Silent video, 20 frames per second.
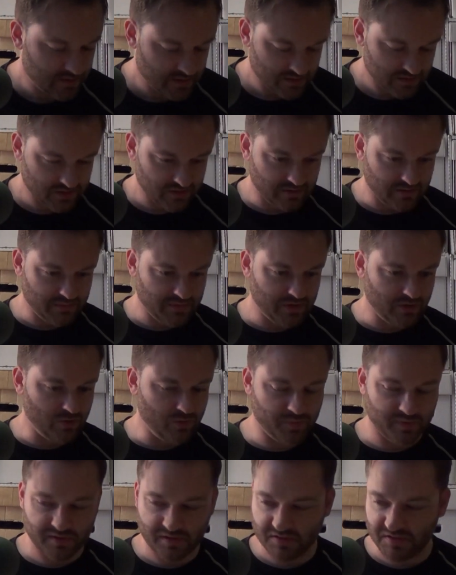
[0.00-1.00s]
So let me
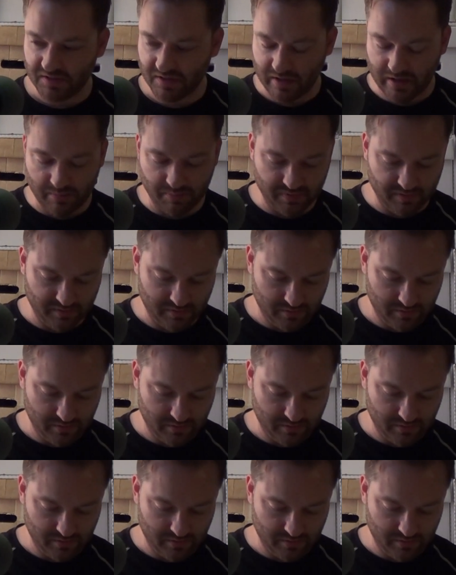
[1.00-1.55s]
open this up